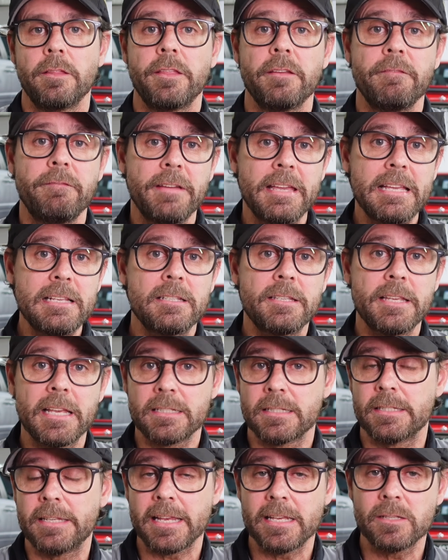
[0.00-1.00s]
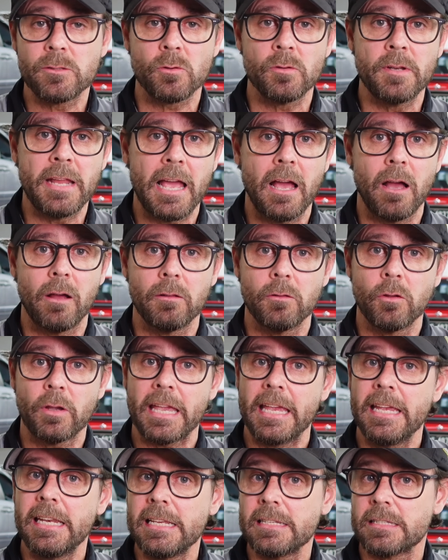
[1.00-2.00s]
The V6 diesel now, look,
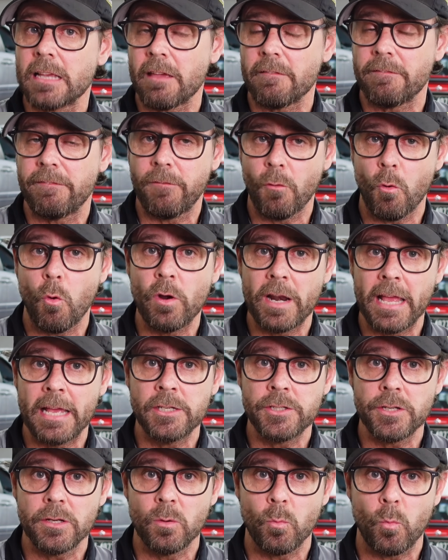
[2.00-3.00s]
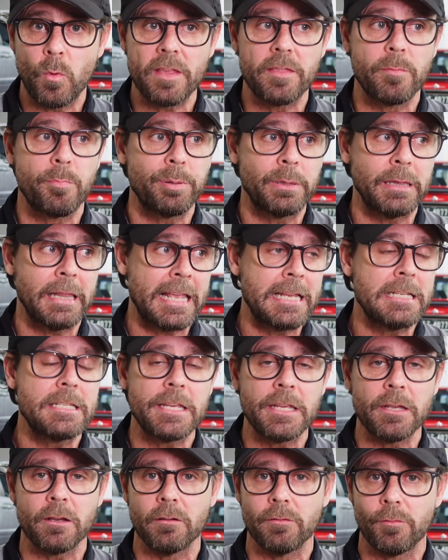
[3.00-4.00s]
it is a Ford engine with
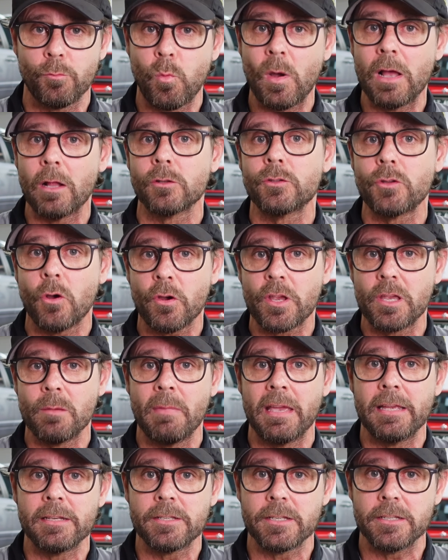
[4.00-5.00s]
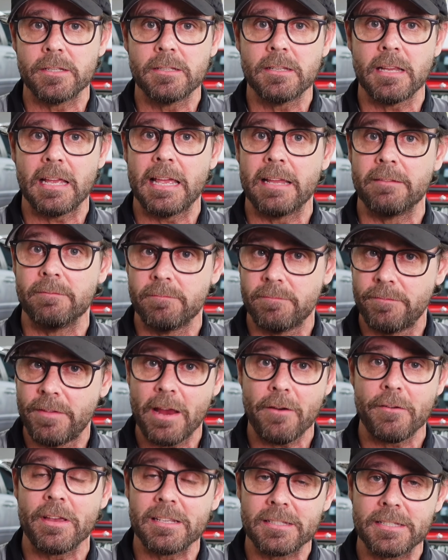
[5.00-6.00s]
plenty of well-documented and
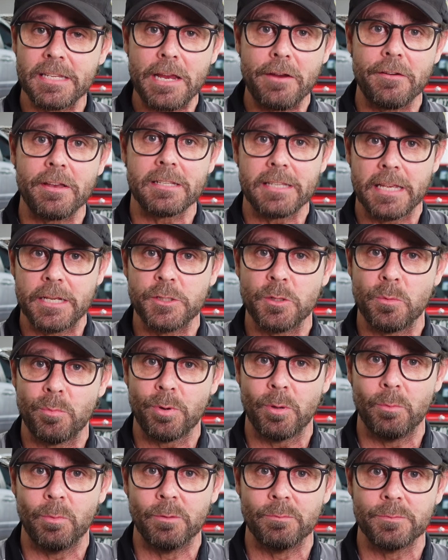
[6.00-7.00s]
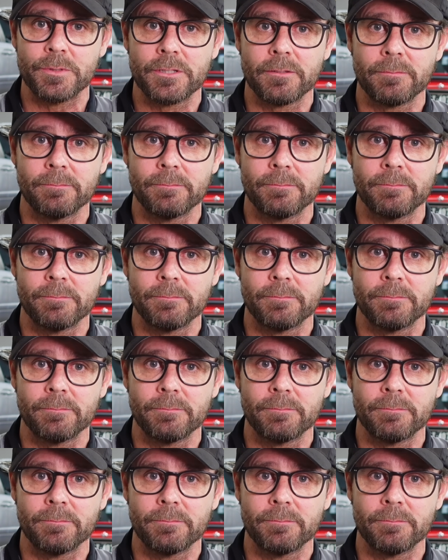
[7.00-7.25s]
very serious engine problems.